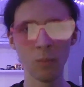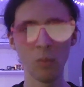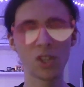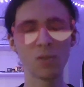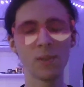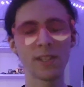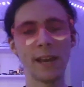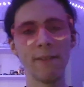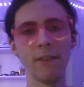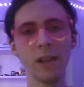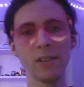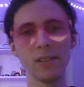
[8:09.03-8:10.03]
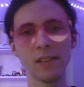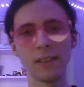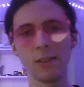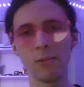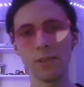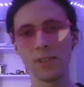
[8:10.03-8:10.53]
which was evidence that
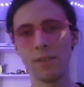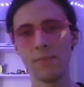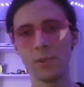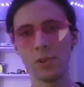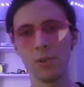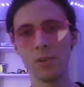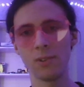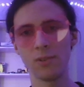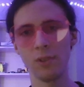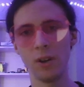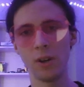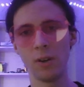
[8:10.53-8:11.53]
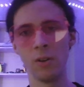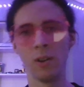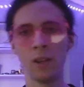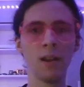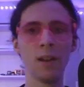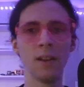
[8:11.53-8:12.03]
there was some sort of struggle.
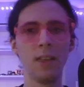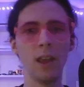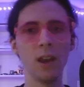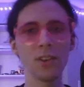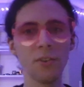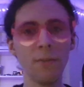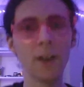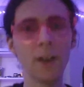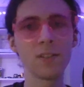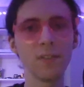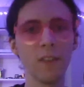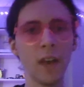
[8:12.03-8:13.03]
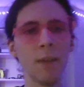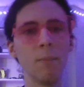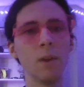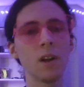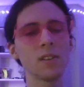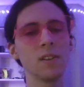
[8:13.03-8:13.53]
They also found slide
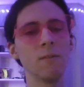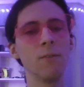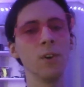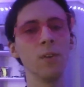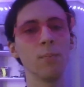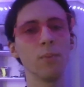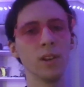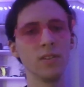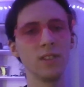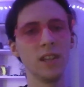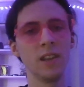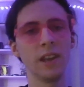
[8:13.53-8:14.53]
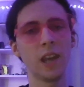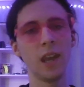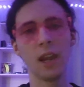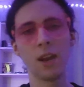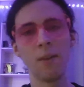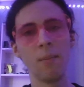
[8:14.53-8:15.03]
marks and footprints
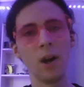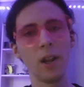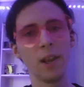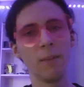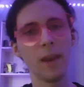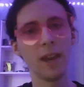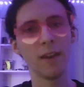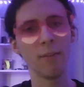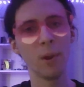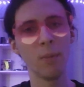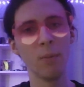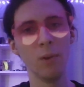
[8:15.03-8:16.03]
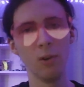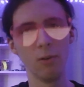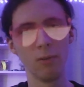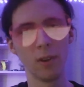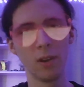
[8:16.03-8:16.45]
indicating a body may have been moved.